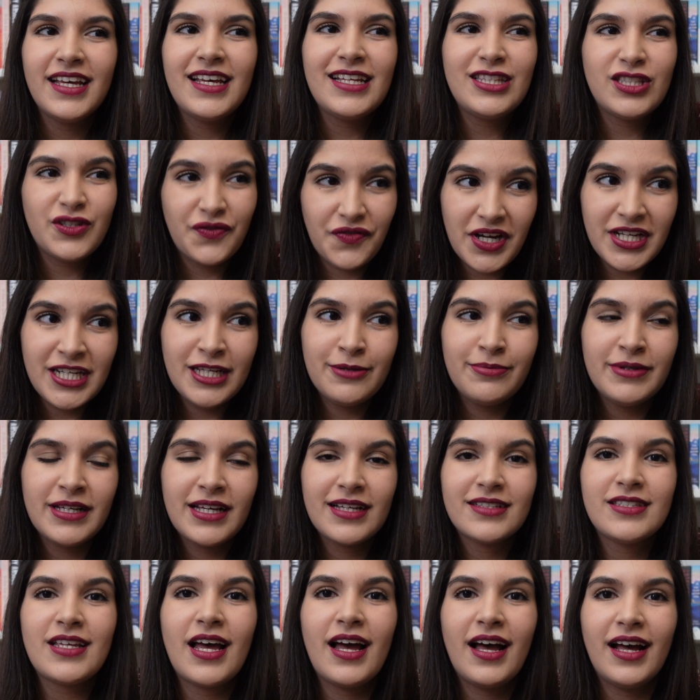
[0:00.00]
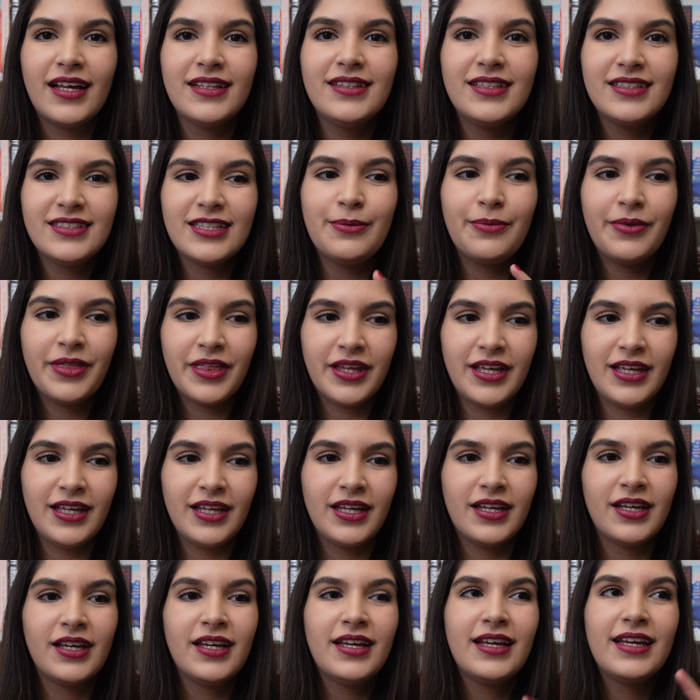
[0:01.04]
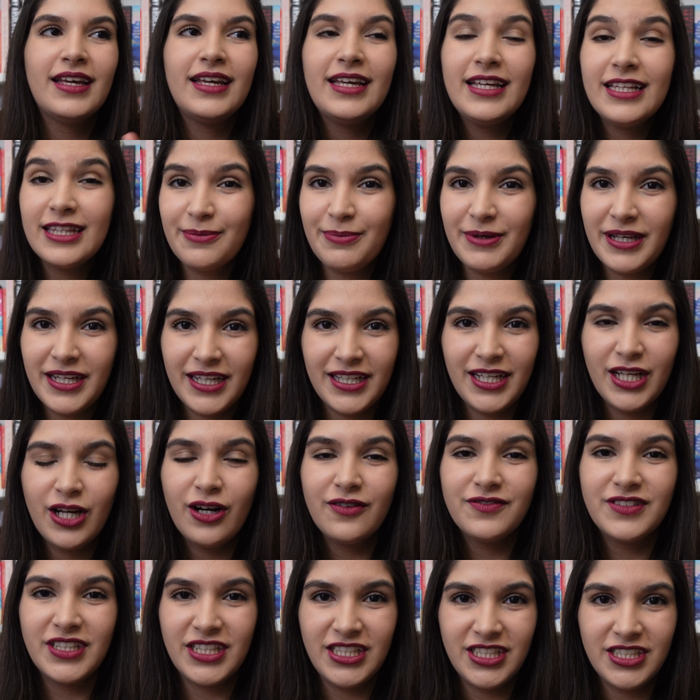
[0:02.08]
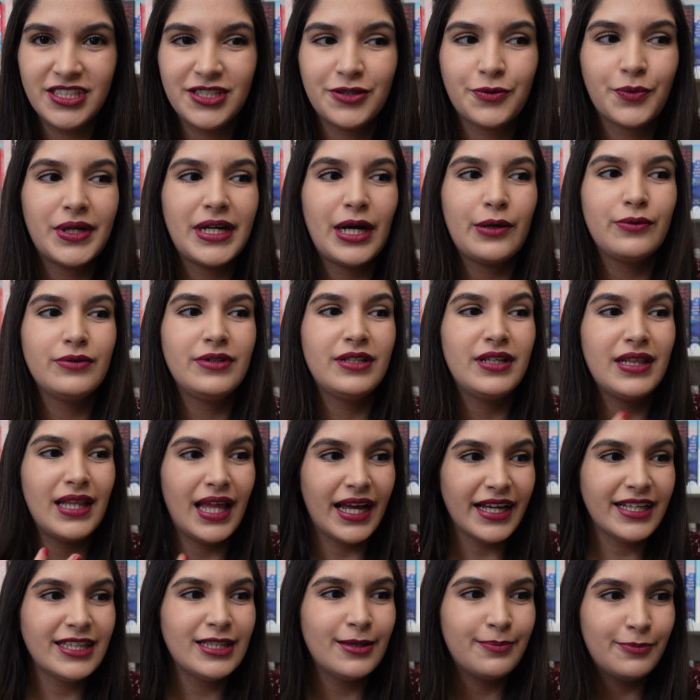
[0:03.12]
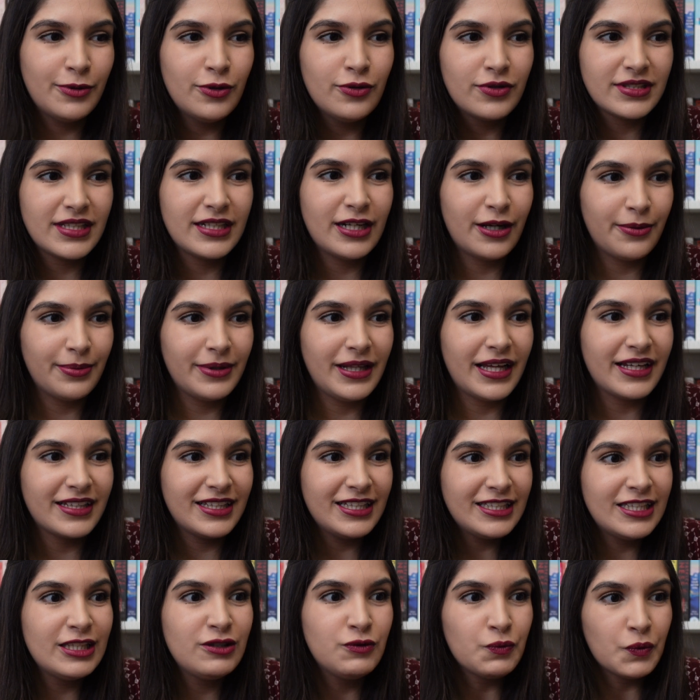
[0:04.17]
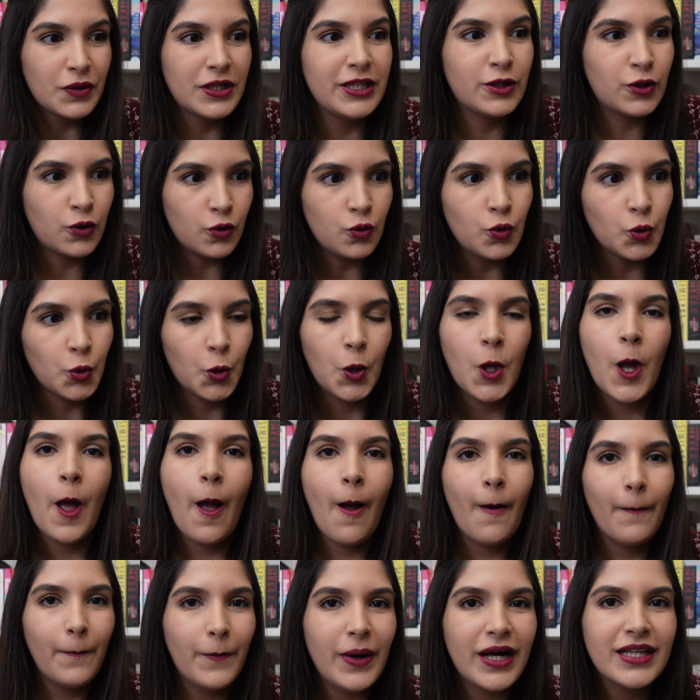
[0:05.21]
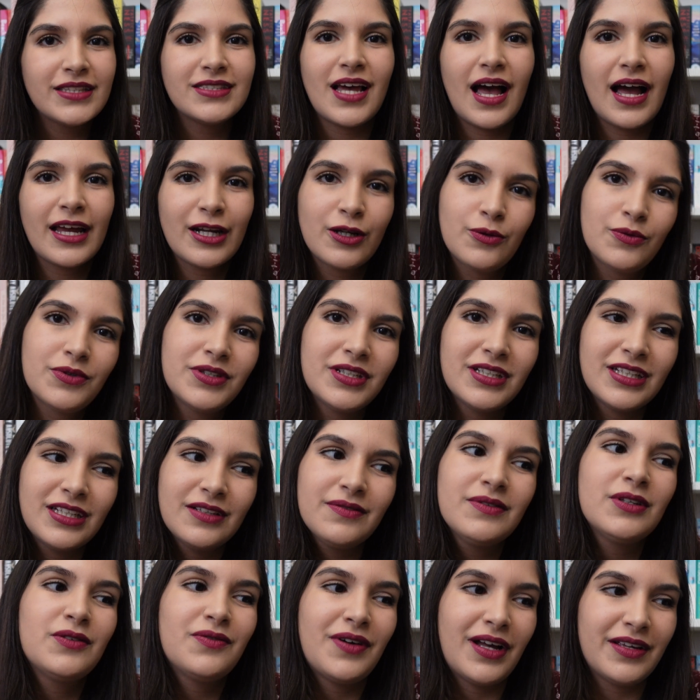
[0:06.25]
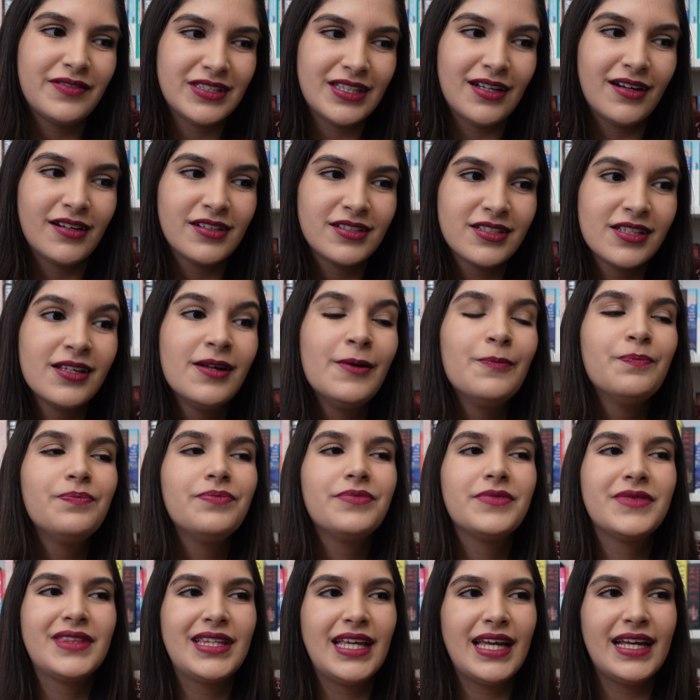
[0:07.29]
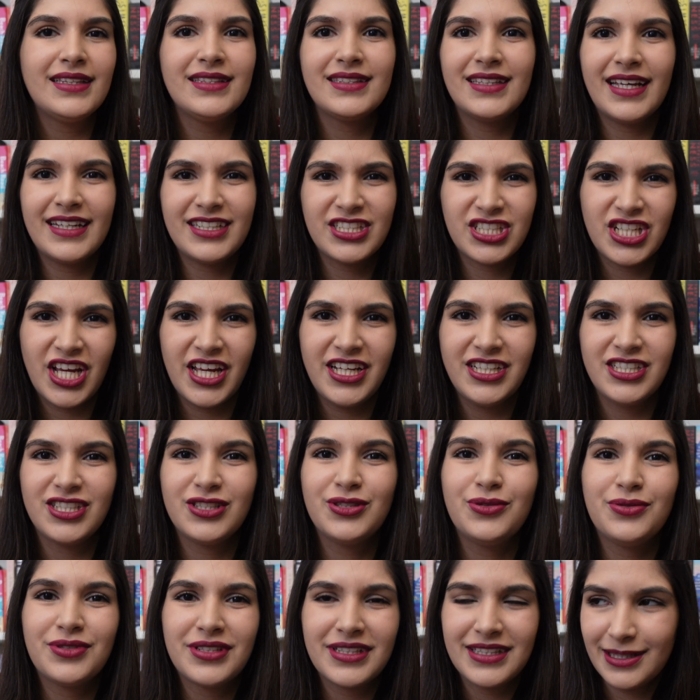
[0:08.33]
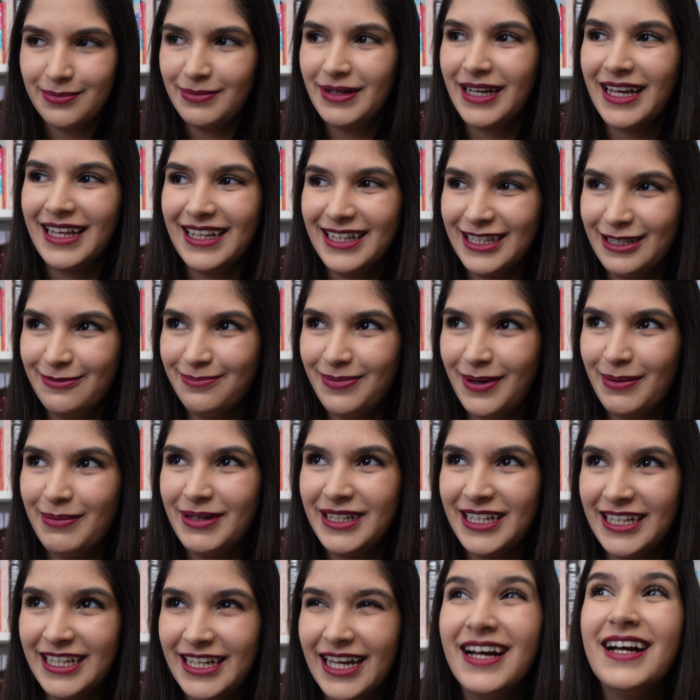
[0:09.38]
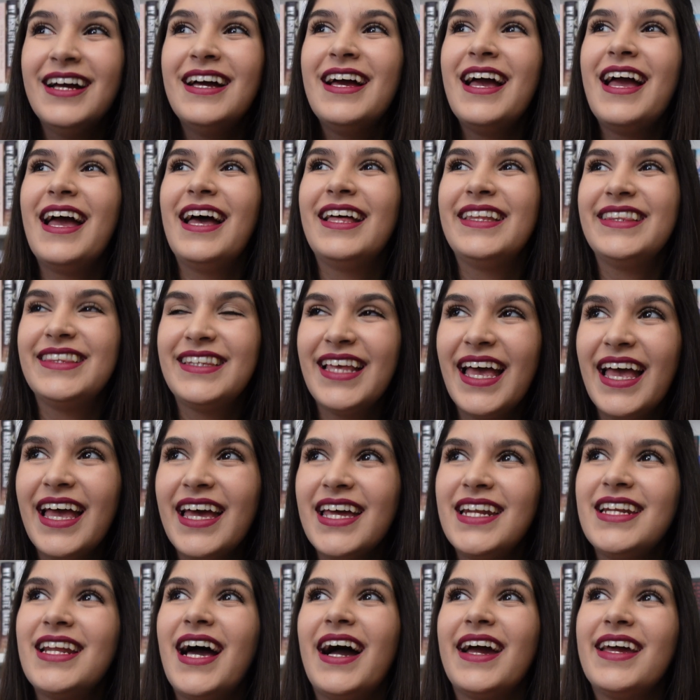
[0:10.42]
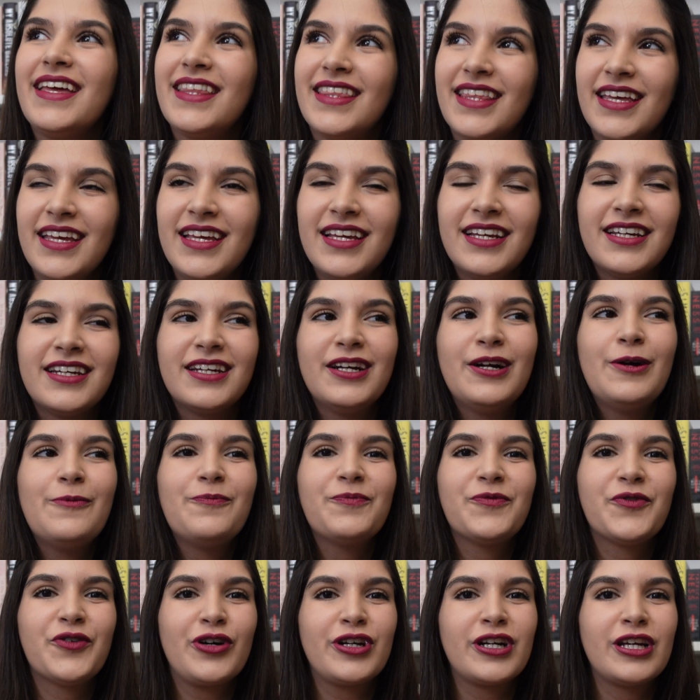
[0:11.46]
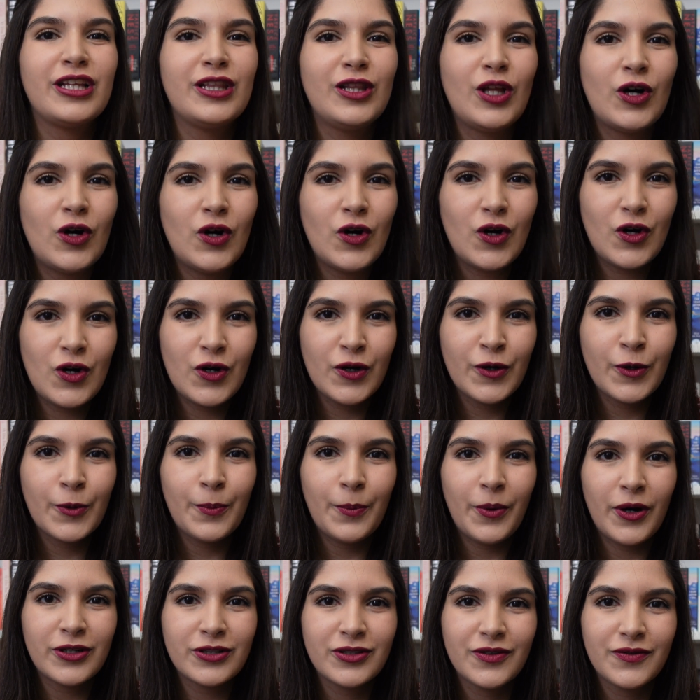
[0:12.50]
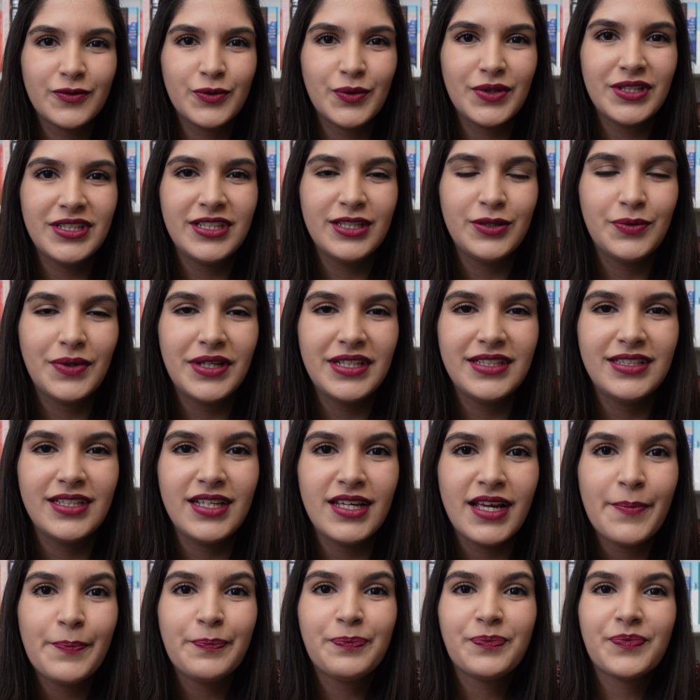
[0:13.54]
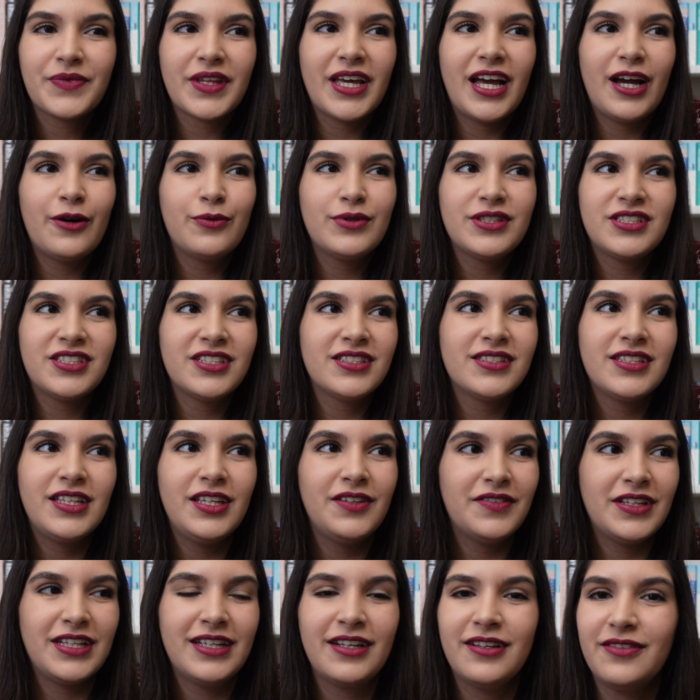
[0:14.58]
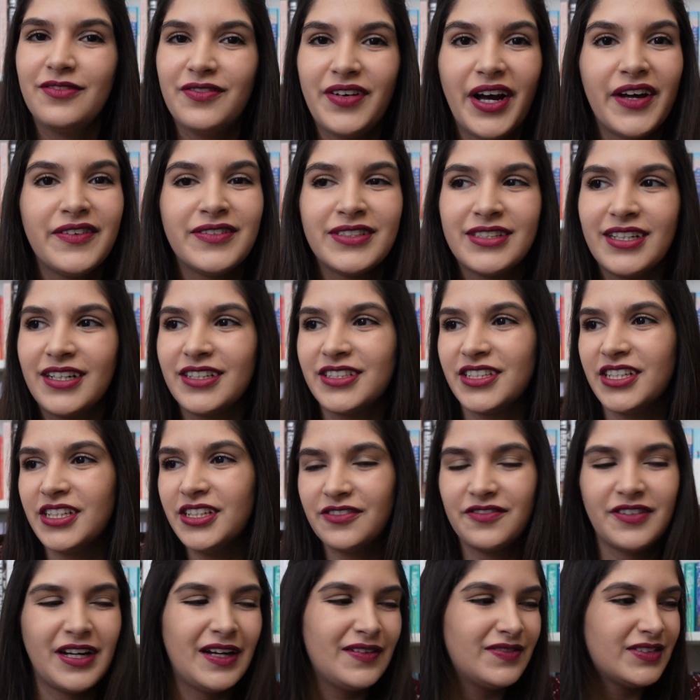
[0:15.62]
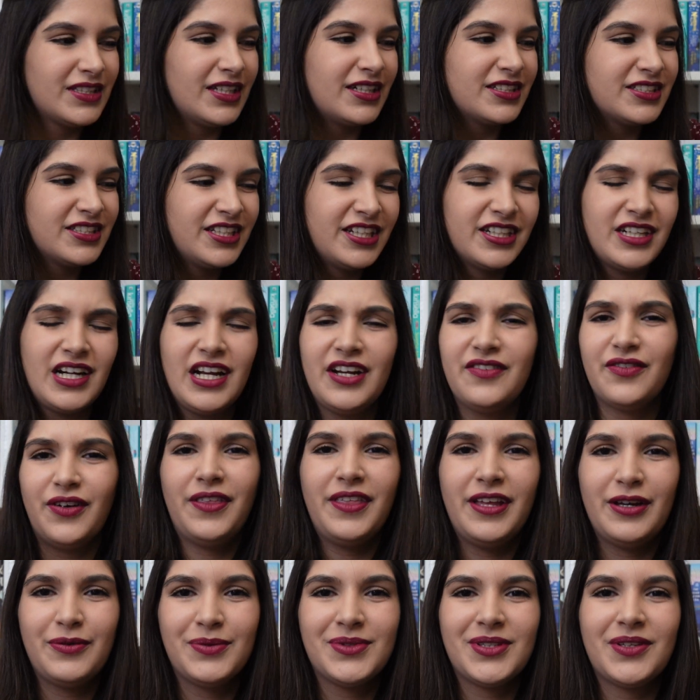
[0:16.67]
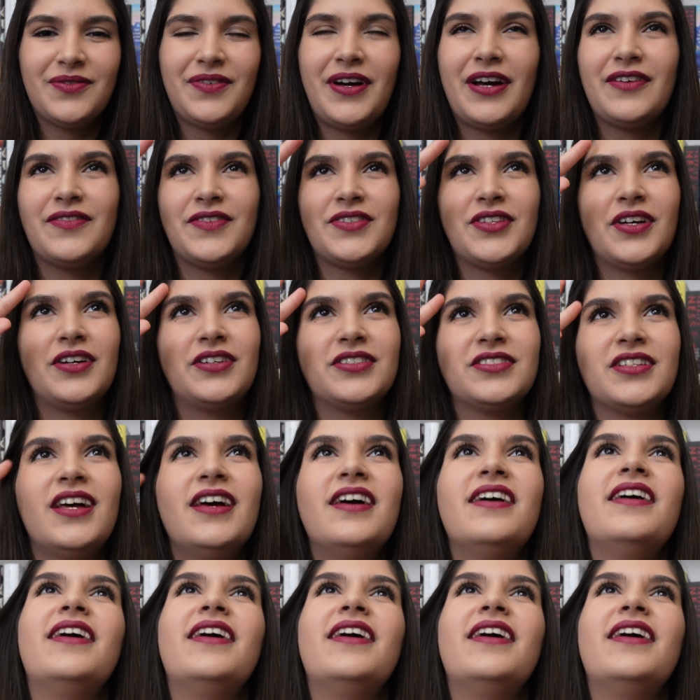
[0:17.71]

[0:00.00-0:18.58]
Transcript: it's funny because I had the same thing in the beginning of the year where I would like the books and I'd be like, this is really cool, but I don't want to give it 5 stars. Then that changed during the Mangalipa mania, and then I think for a long part of 2020 I was just giving 5 stars here, 5 stars there, everything was a 5 stars.